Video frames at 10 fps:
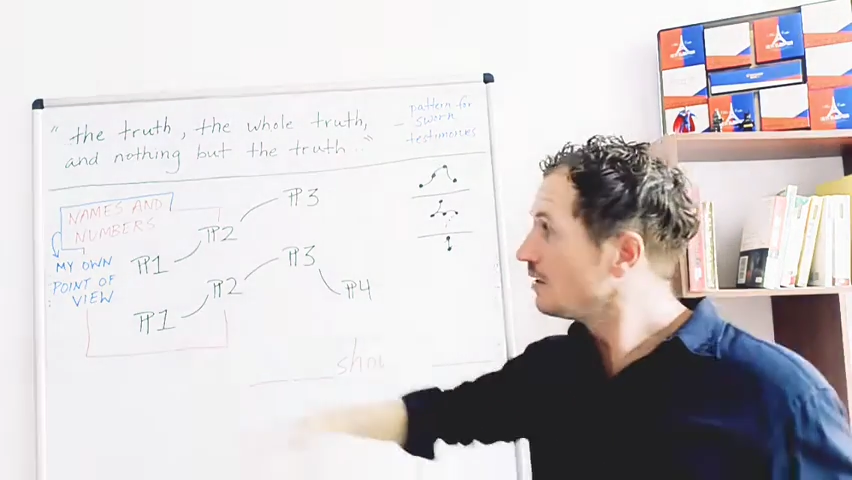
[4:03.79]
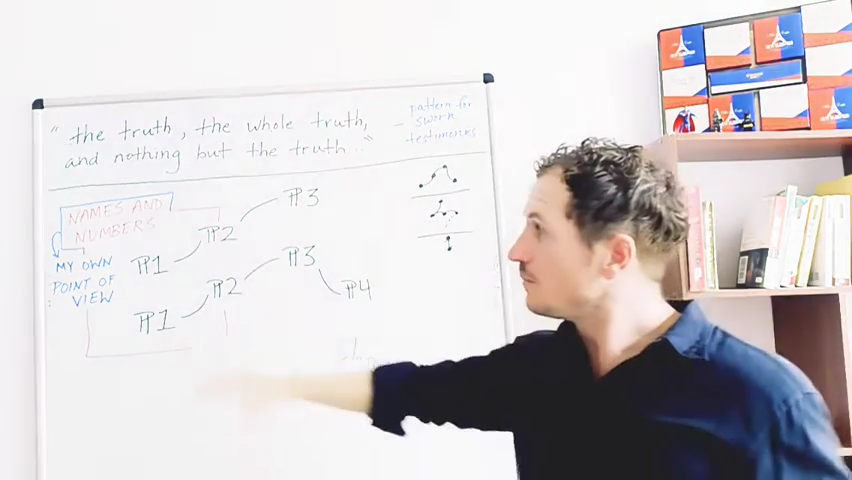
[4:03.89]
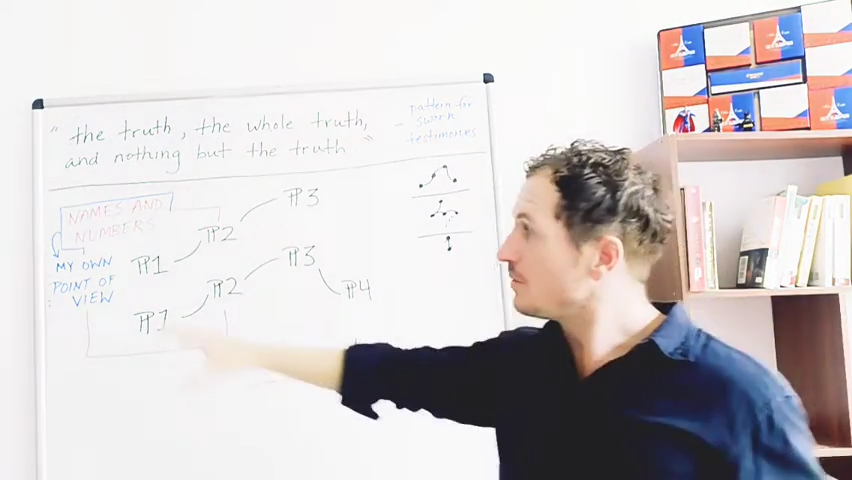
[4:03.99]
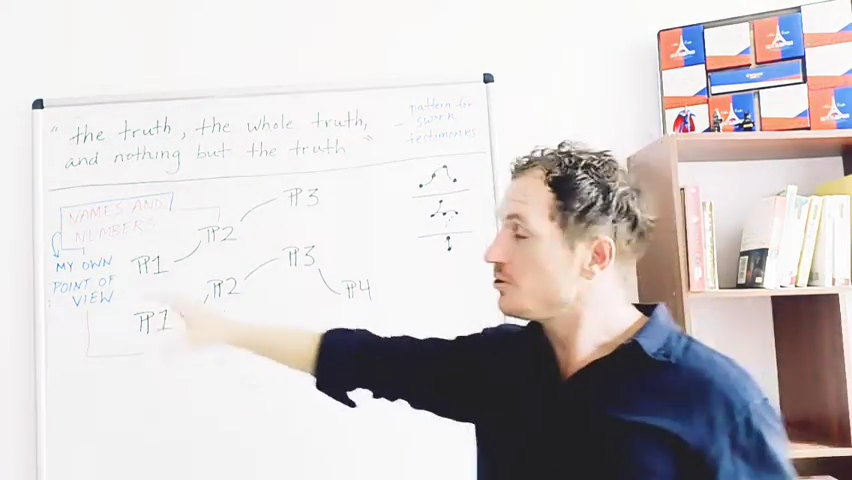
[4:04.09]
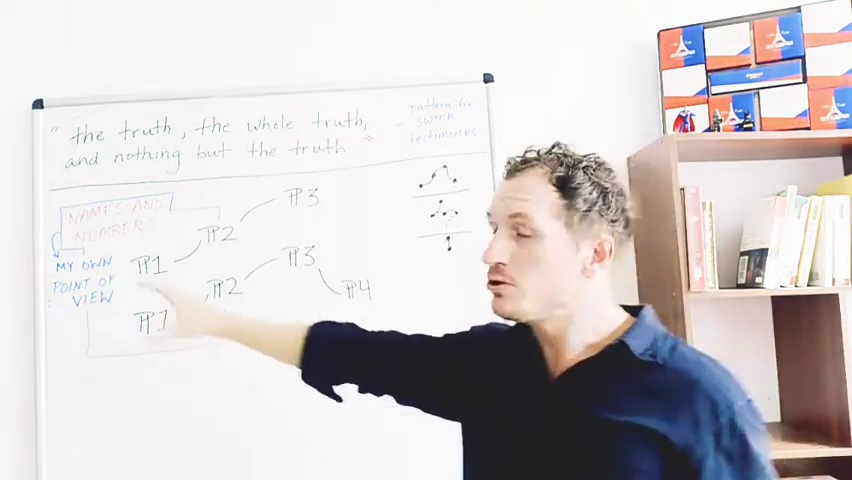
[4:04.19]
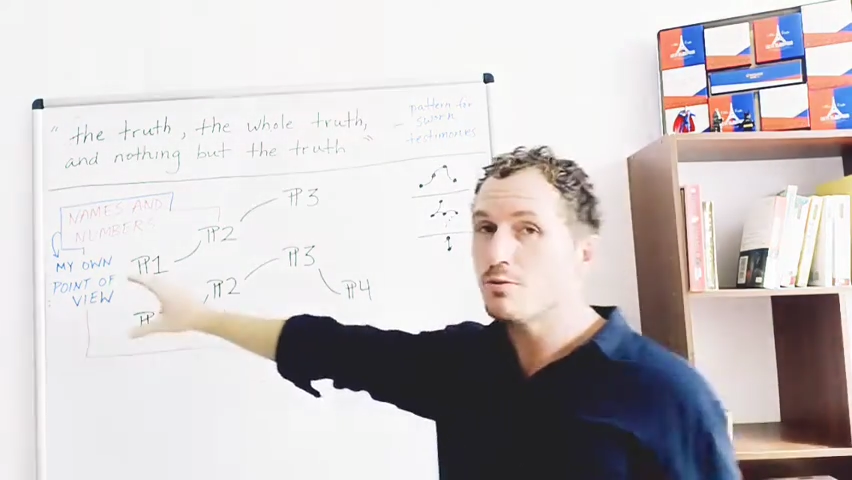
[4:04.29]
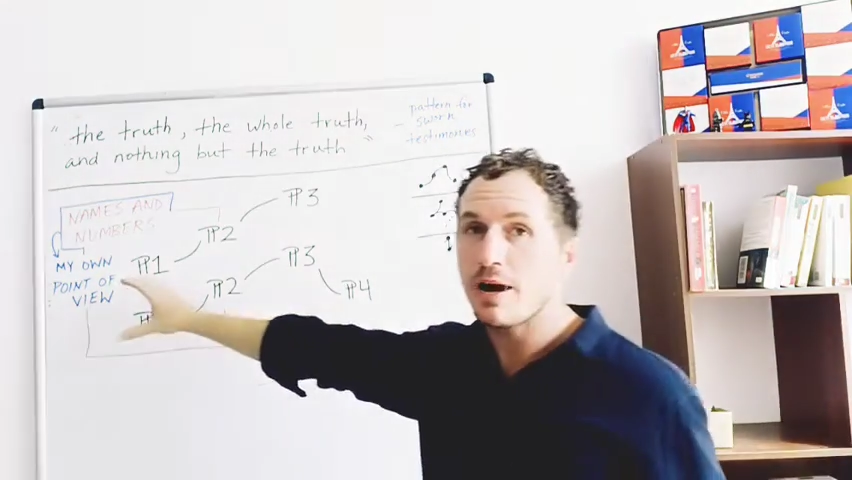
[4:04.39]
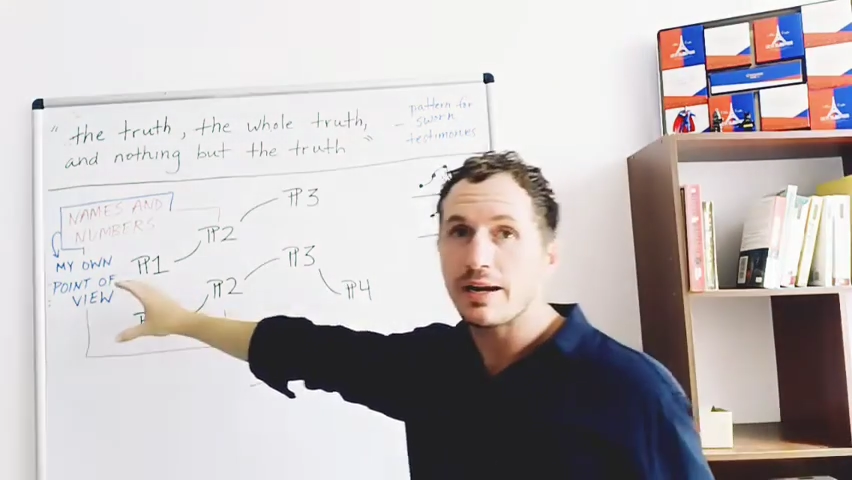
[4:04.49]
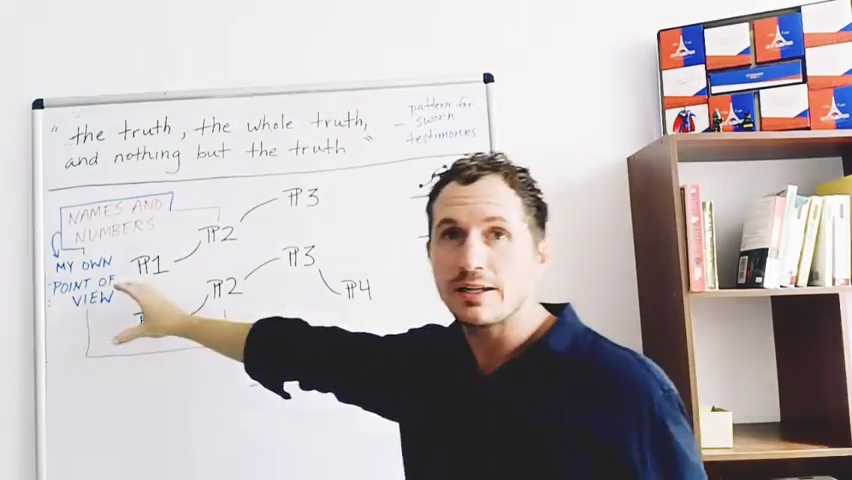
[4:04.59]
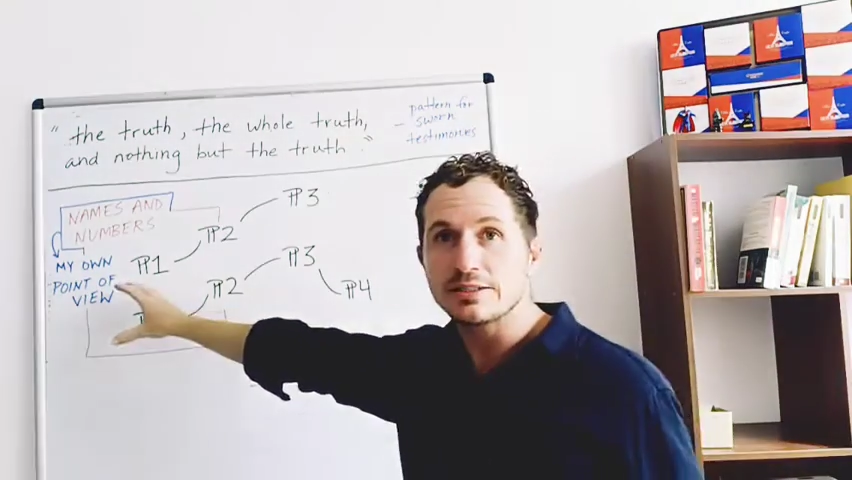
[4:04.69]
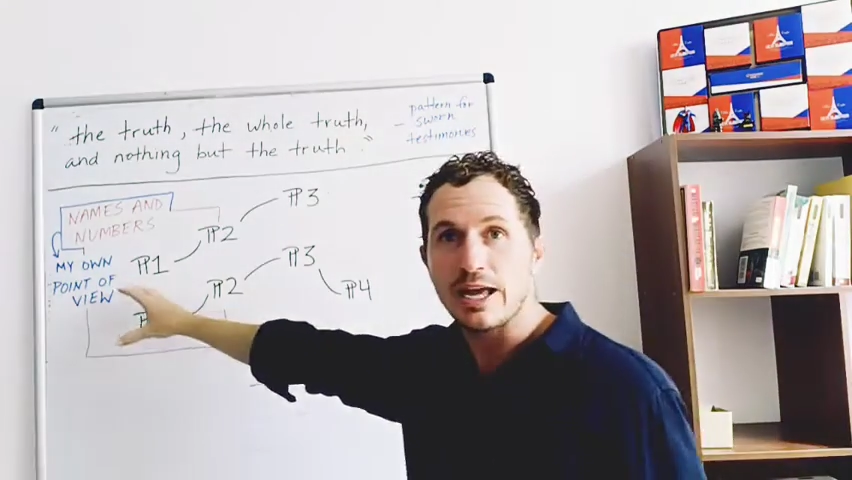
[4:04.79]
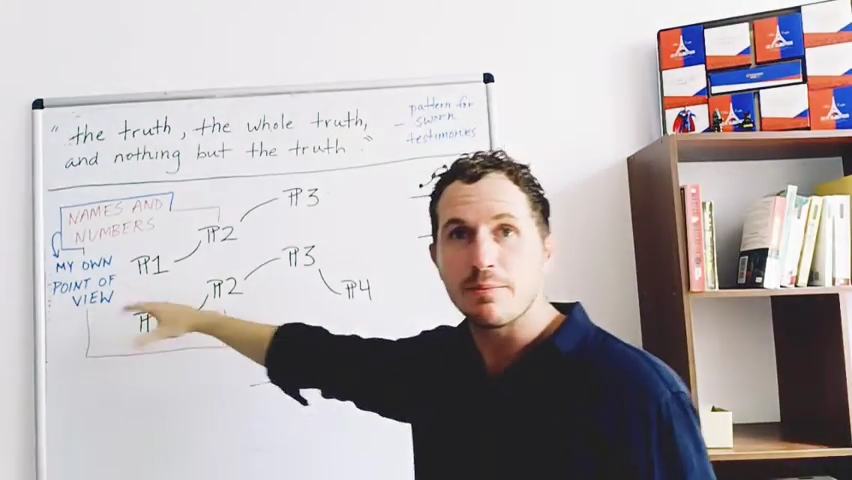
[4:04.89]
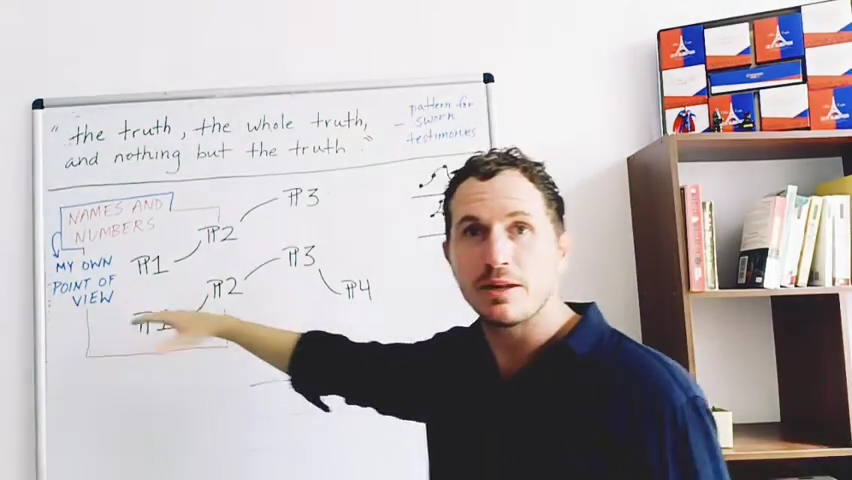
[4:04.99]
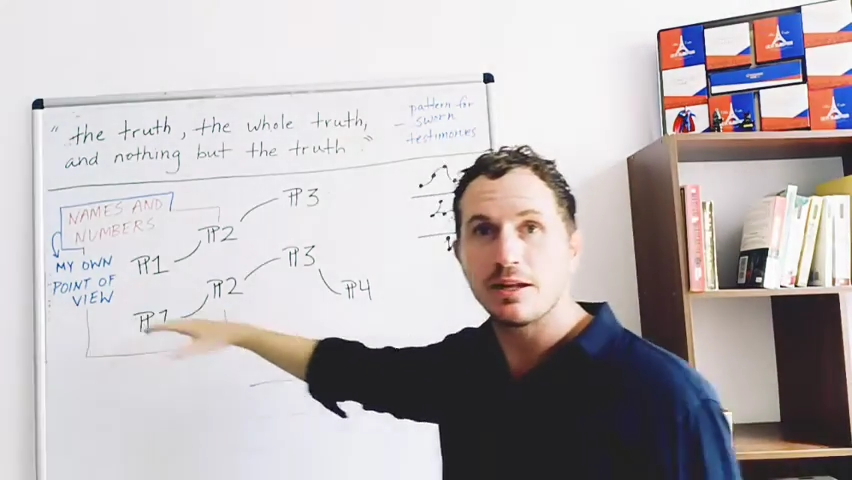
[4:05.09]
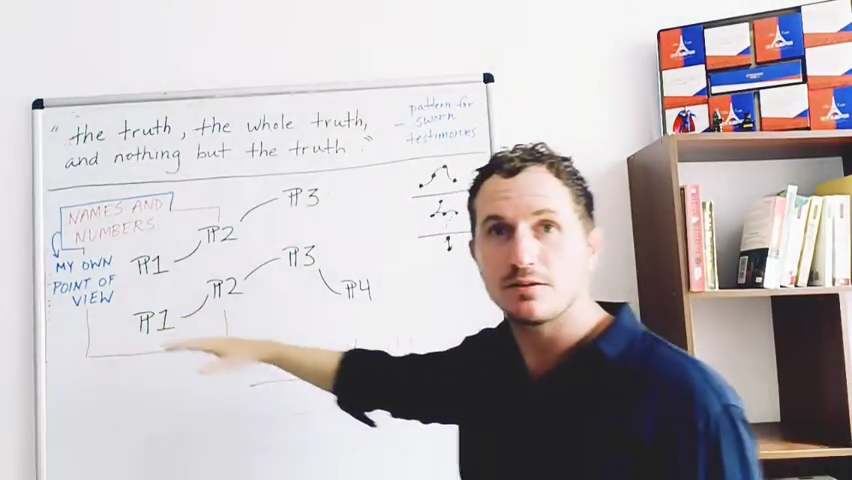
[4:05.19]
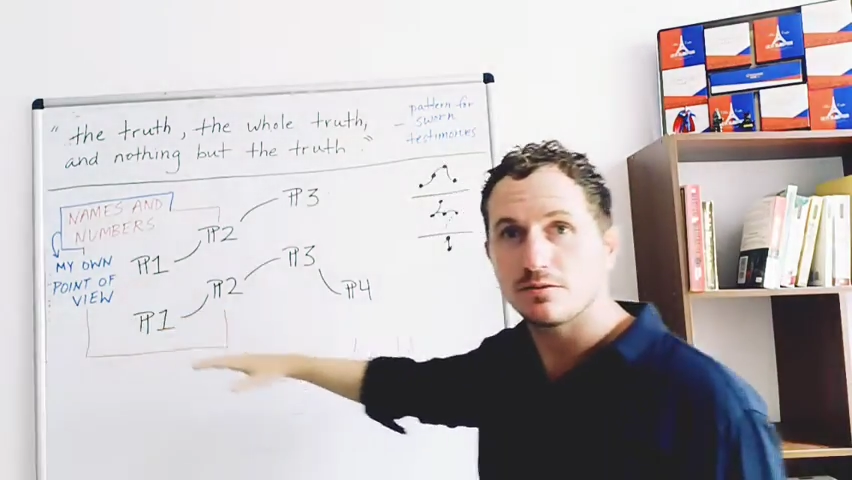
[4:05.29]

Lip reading: but you might examine it